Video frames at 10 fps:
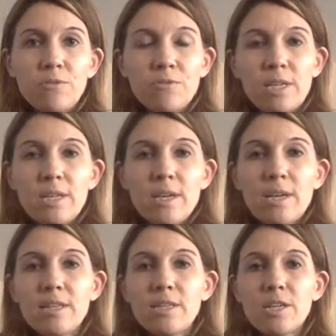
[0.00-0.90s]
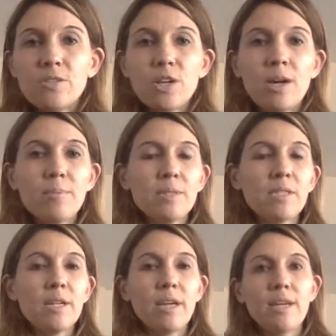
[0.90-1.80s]
feet and touch
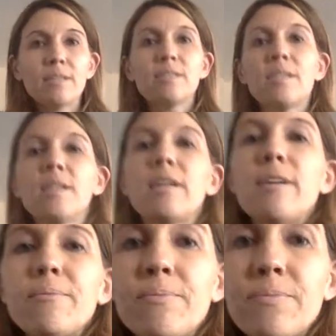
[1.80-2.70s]
opposite hand to knee.